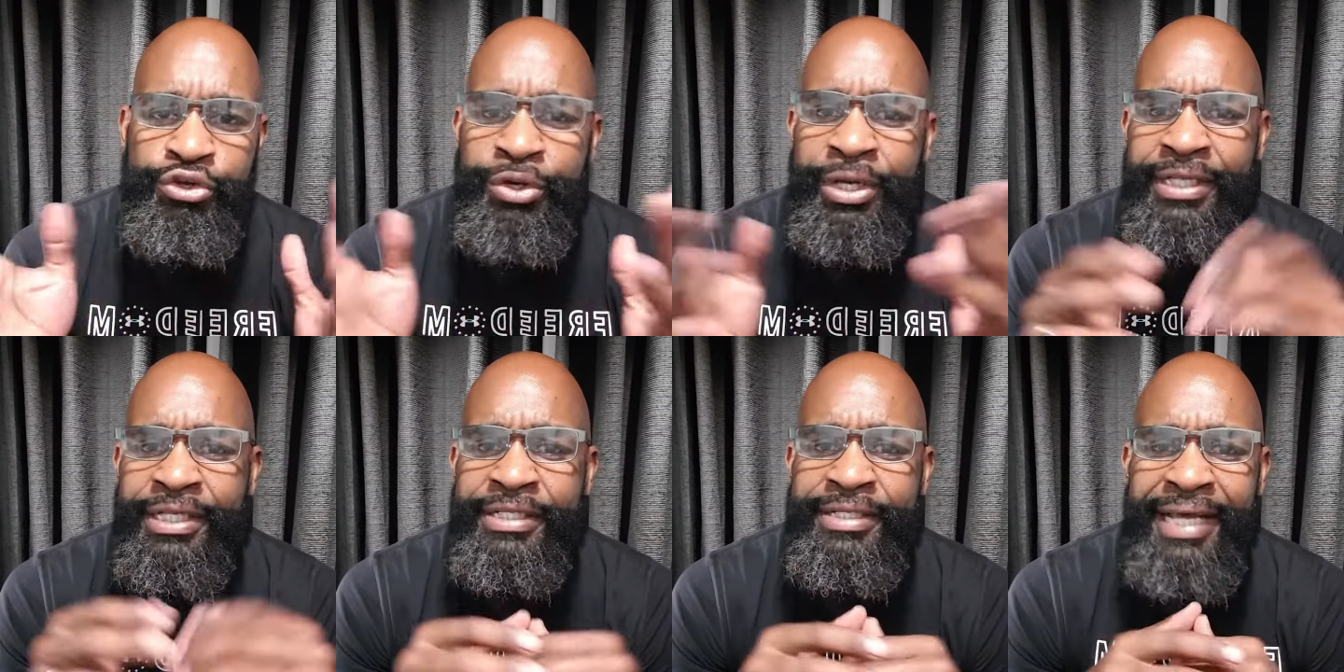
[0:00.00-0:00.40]
you
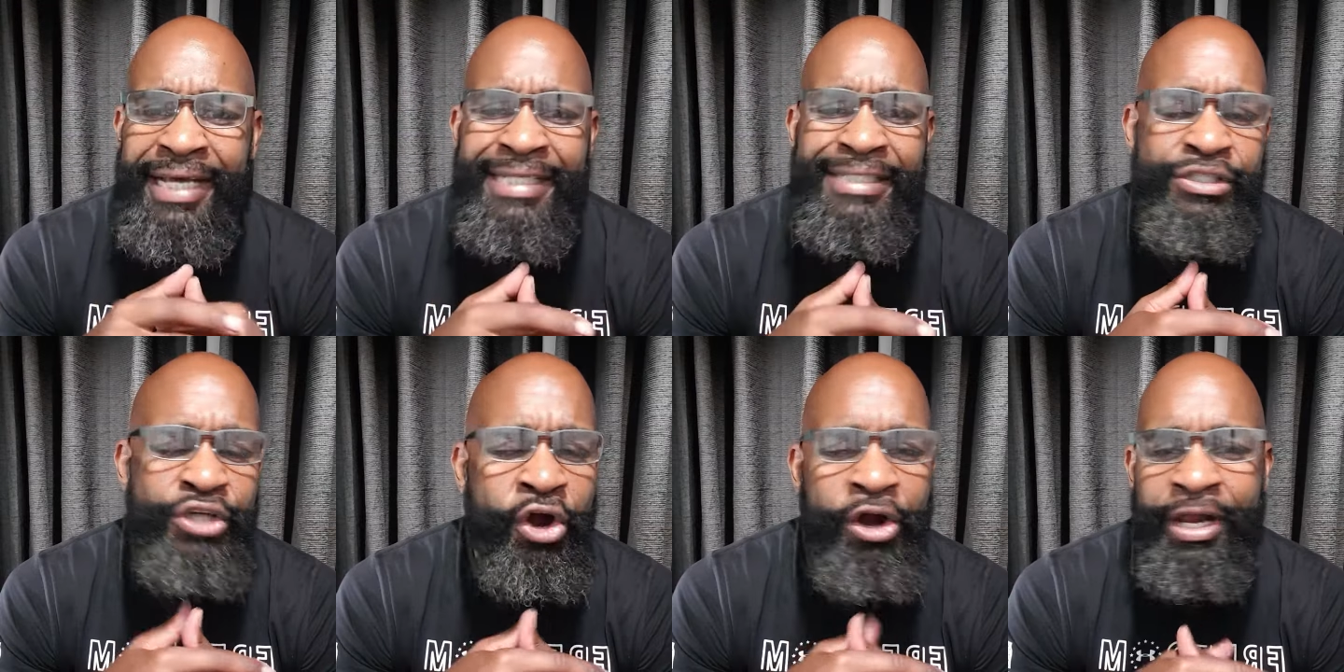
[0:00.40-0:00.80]
get the day
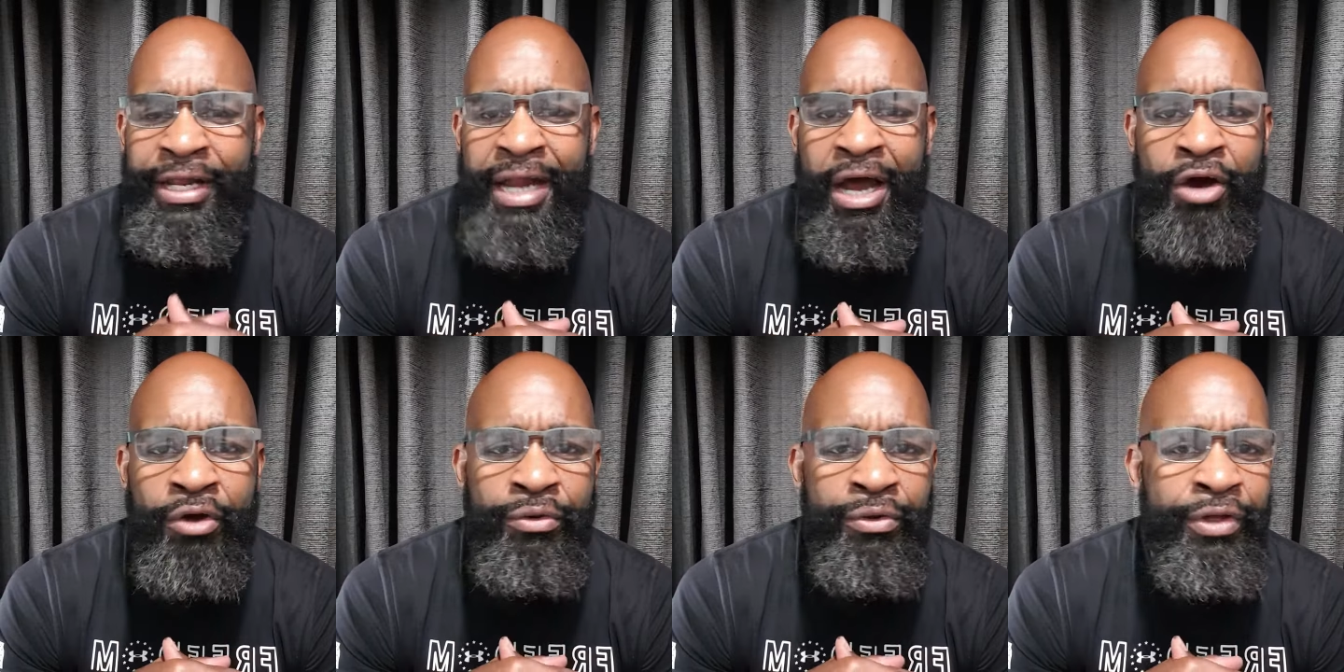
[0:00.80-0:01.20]
started
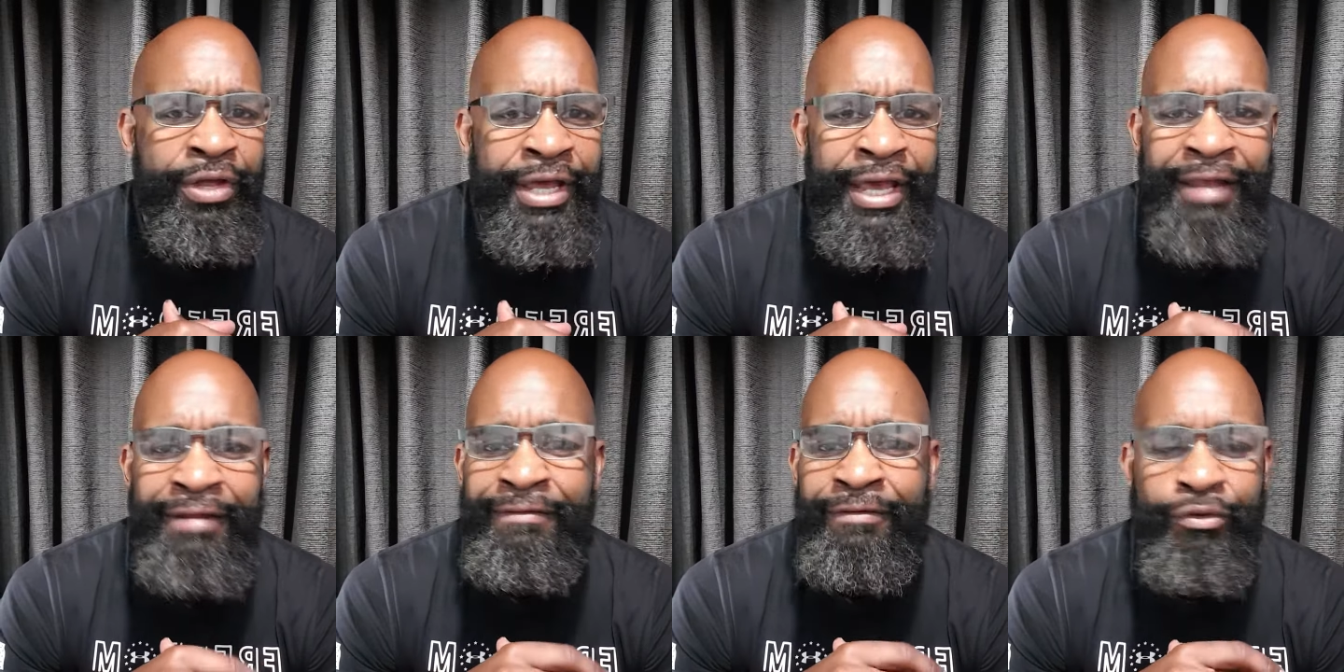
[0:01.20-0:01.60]
out
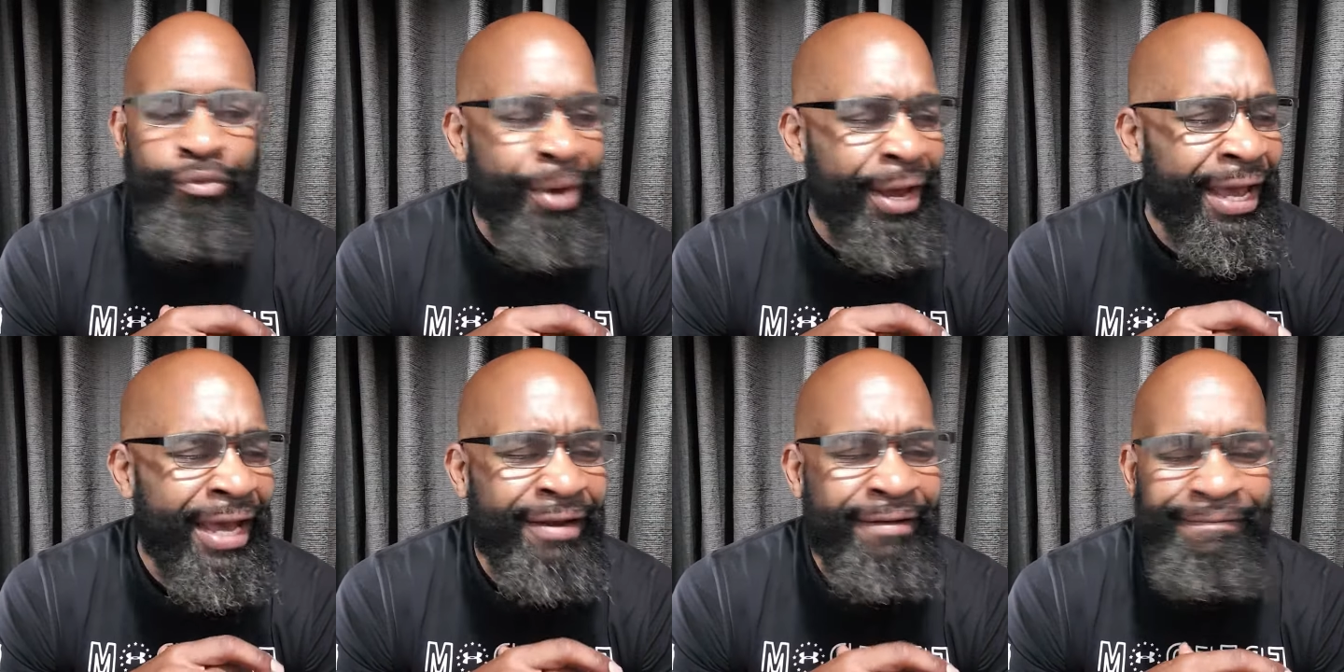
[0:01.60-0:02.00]
in
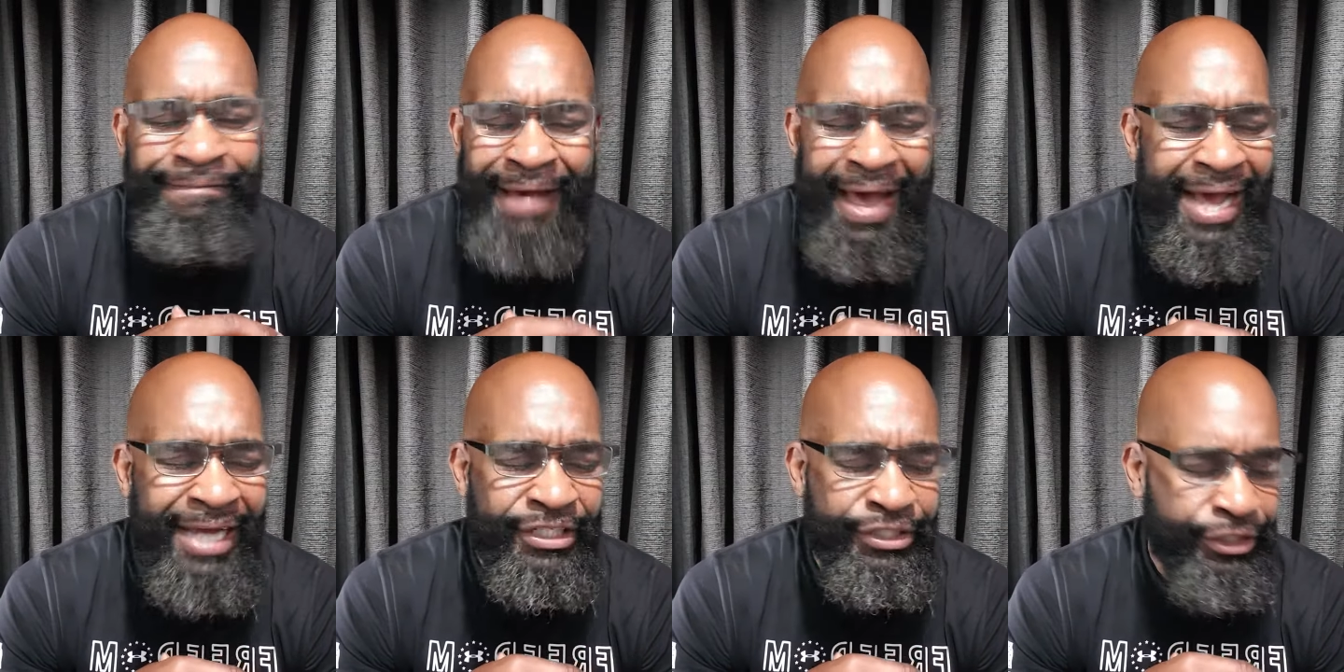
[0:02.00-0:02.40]
grand
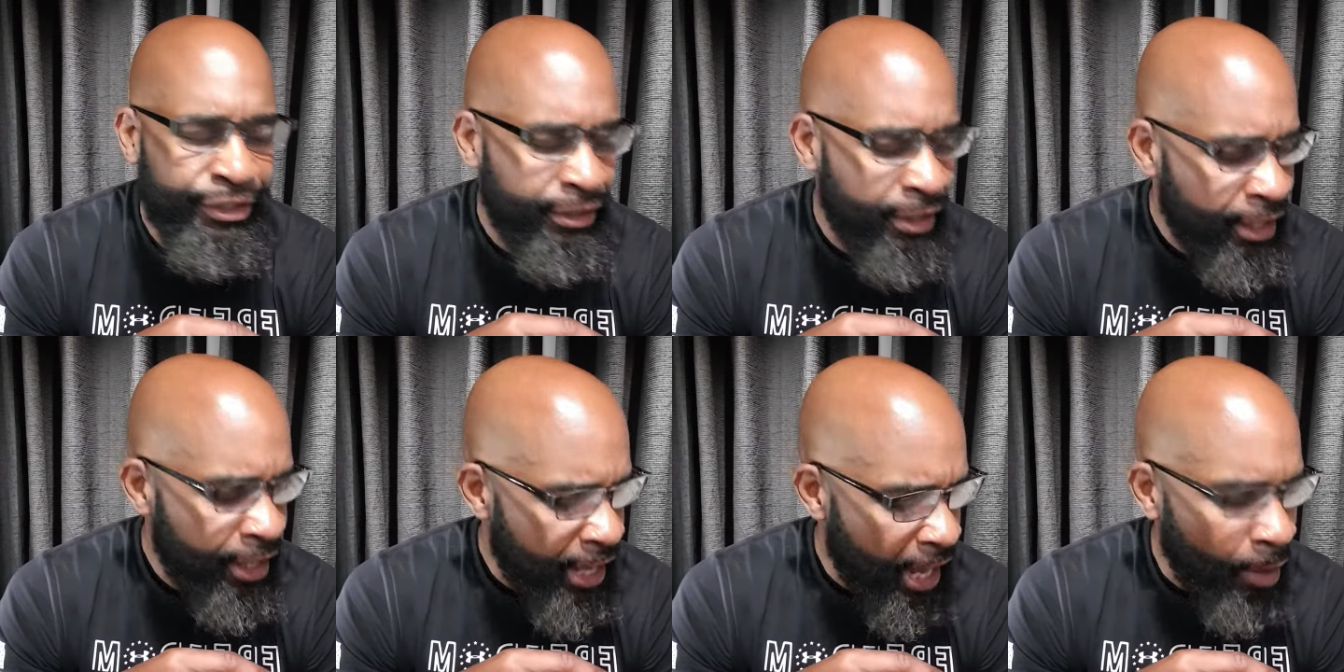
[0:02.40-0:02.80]
fashion.